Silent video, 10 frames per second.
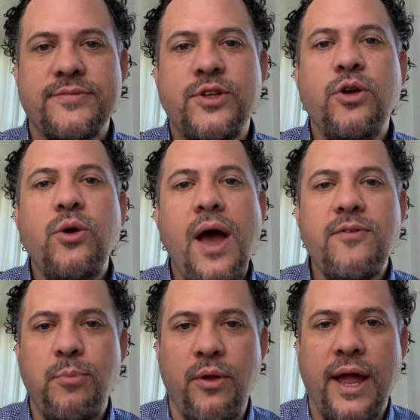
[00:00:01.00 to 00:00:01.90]
Do you have
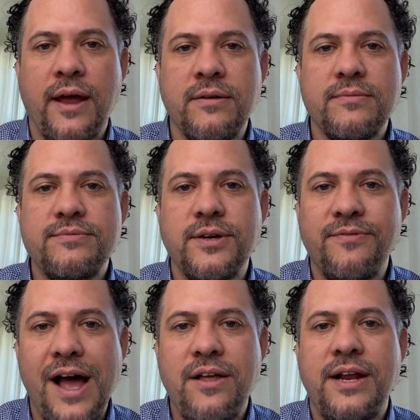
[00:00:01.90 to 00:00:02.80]
a plan to
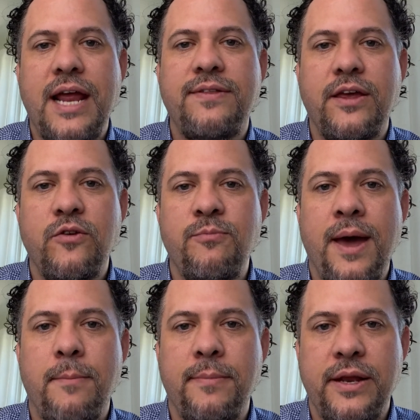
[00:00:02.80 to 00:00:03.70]
validate that you've
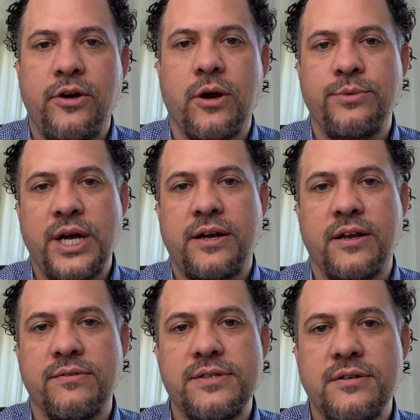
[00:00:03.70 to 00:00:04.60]
met mid-year
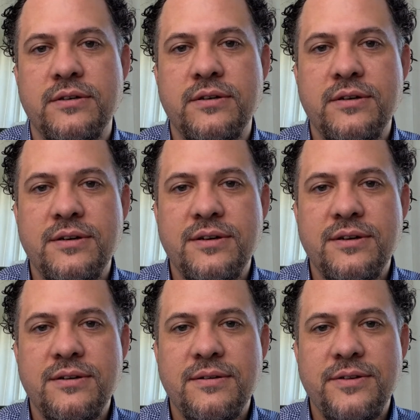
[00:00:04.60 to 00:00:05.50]
objectives?
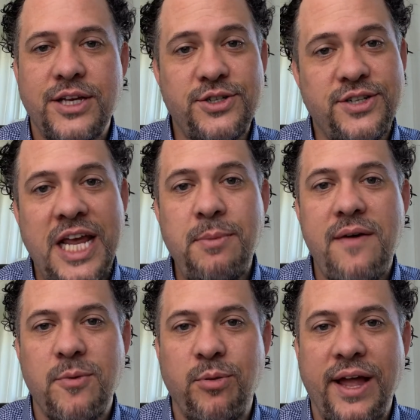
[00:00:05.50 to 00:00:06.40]
Does your team
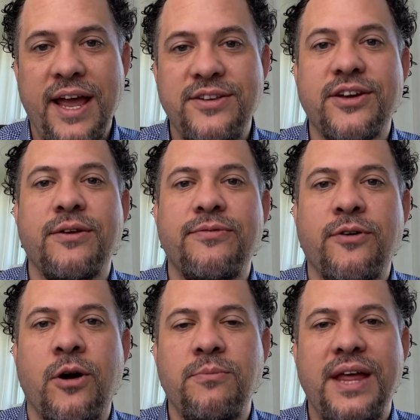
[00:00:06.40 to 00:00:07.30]
have a plan to
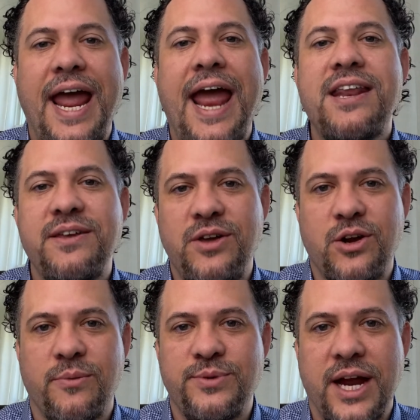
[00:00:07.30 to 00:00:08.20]
confirm that
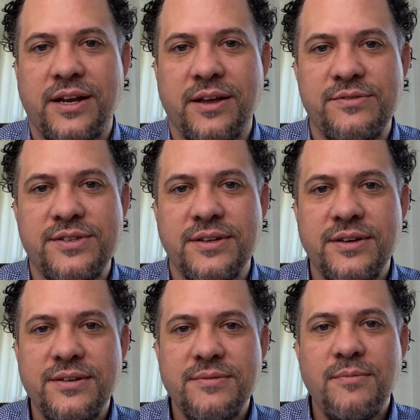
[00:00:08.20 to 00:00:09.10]
end-of-year objectives
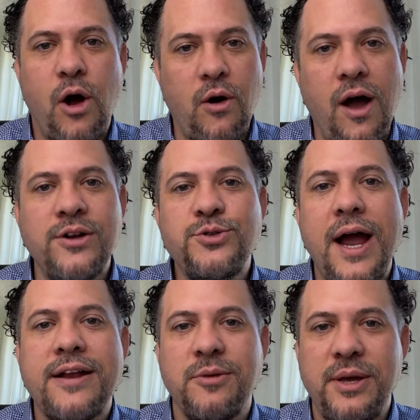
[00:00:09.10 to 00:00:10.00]
are on
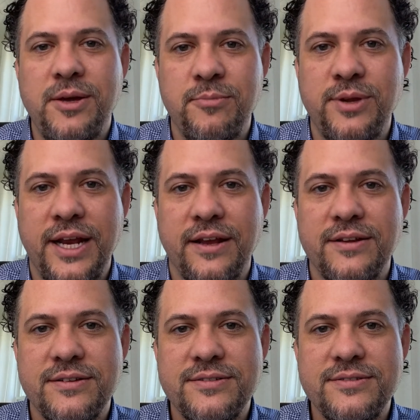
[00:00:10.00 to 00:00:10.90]
track to be completed?
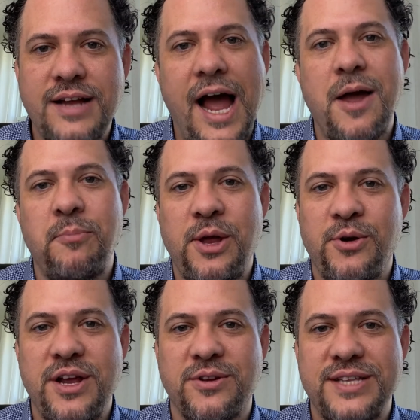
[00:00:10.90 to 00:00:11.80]
Hi, I'm Peter
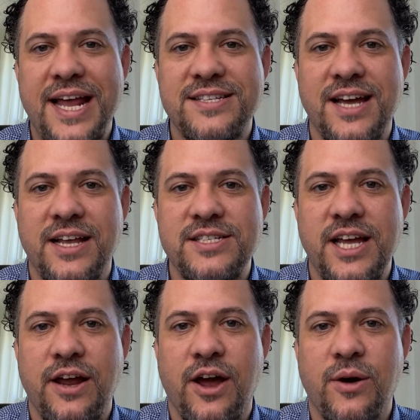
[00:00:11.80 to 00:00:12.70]
Nichol, Data Science
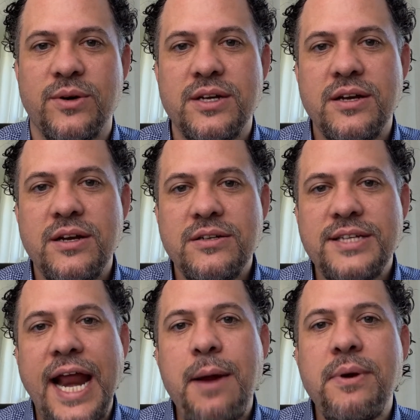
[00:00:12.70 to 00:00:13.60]
CIO.
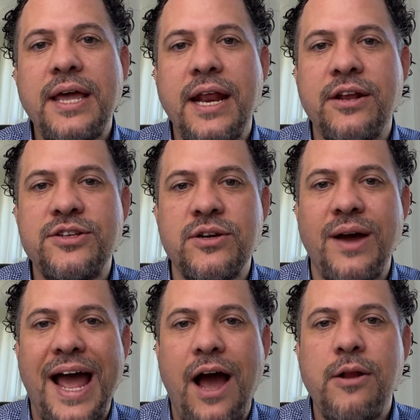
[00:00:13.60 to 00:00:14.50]
Today, I'm going to get into
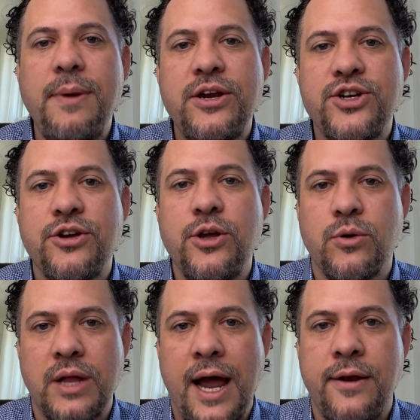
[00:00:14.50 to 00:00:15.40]
how to make sure you
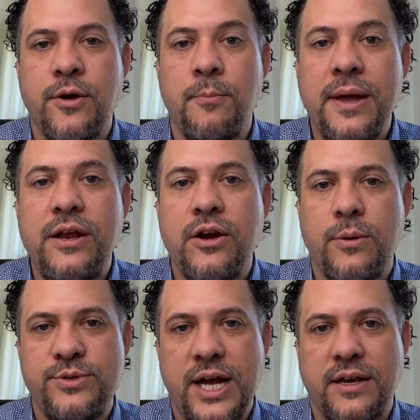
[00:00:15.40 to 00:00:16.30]
align your mid-year
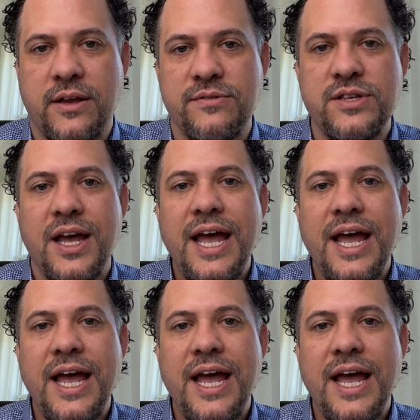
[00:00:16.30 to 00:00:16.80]
objectives